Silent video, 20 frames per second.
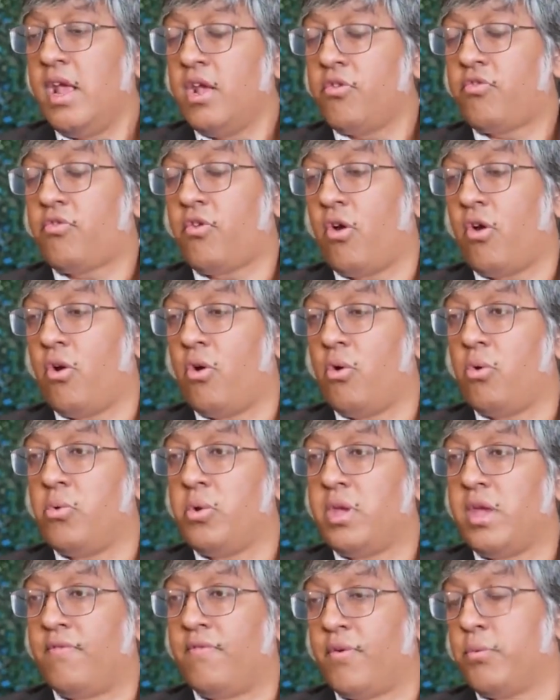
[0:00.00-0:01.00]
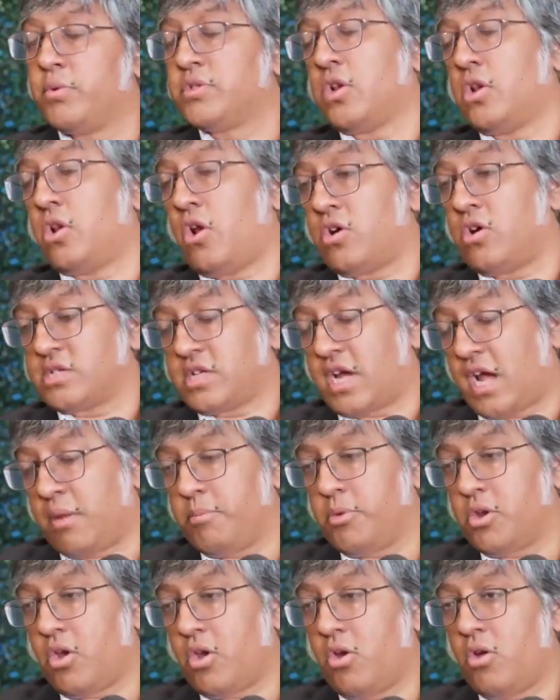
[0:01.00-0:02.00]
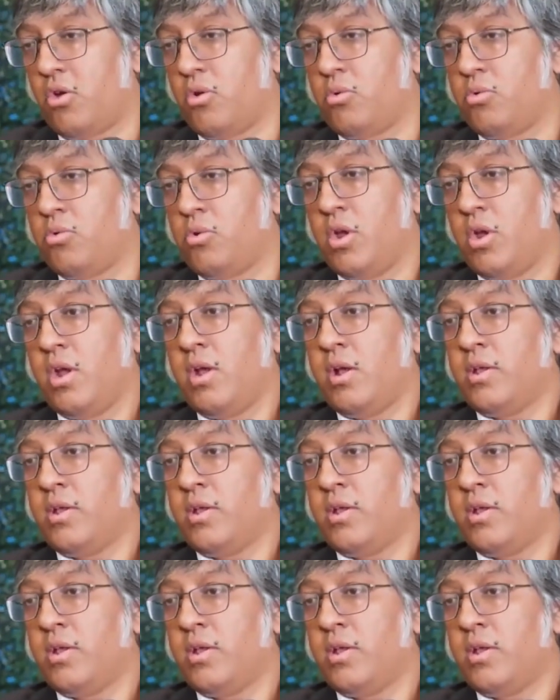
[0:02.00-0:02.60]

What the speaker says: So if it was a long time ago,